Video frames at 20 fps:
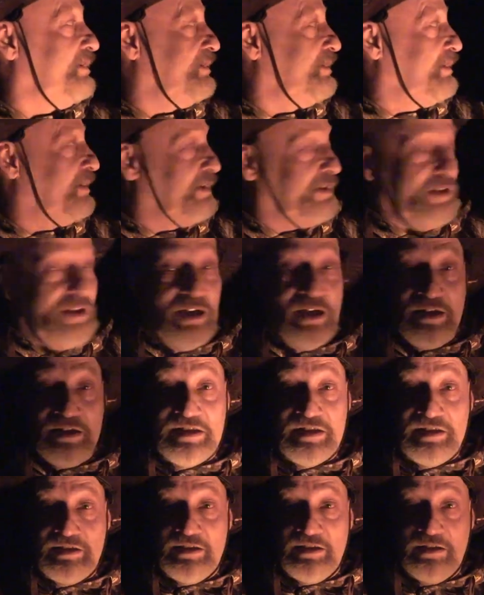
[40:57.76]
And yeah,
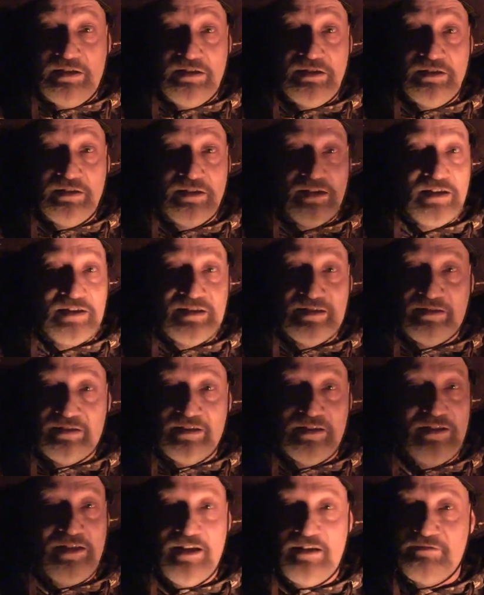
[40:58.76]
she, I,
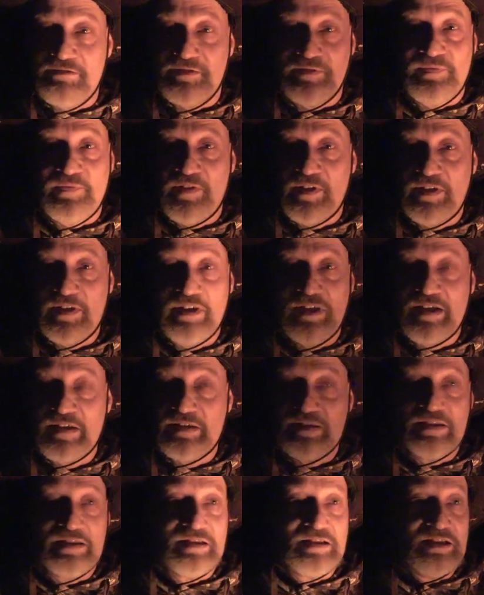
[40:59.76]
that was funny
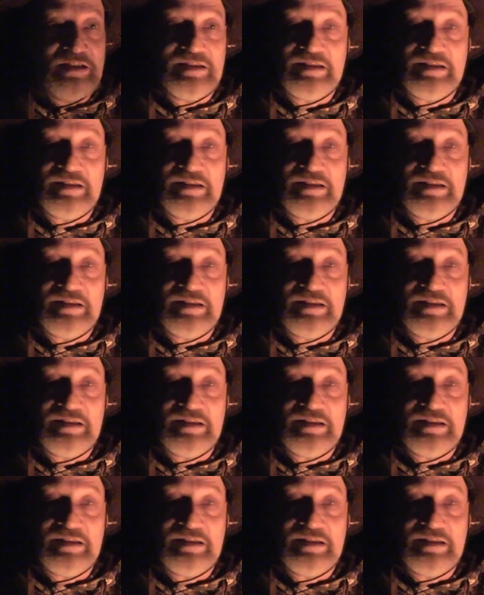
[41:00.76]
because she